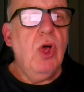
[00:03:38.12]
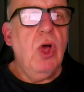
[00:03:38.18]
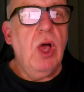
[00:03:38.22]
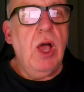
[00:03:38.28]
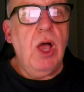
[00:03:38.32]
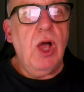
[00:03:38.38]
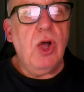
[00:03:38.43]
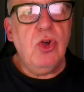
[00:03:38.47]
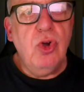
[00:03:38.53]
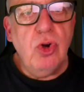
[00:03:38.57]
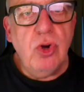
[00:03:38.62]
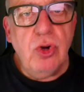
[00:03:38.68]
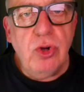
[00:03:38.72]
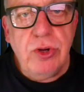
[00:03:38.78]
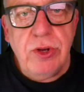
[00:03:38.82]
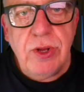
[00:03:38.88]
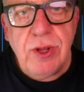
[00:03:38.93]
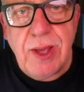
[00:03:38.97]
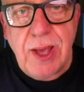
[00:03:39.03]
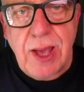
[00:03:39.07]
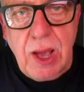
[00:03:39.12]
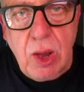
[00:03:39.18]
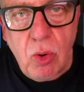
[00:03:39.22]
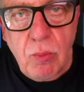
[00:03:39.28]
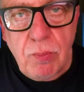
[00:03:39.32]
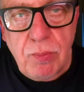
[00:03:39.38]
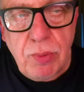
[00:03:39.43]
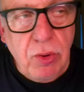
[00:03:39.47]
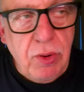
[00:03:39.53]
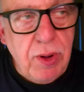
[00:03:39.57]
A good
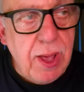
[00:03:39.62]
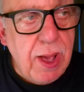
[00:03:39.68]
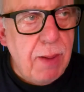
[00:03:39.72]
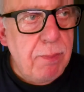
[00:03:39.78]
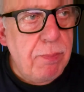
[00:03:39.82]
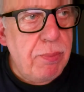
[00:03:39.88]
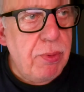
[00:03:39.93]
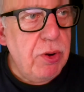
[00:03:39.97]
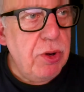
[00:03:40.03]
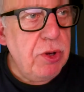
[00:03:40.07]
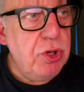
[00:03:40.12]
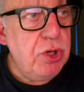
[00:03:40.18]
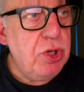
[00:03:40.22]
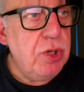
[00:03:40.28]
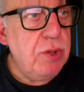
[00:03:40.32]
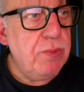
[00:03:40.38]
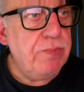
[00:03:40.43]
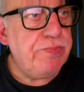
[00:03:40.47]
output amperage.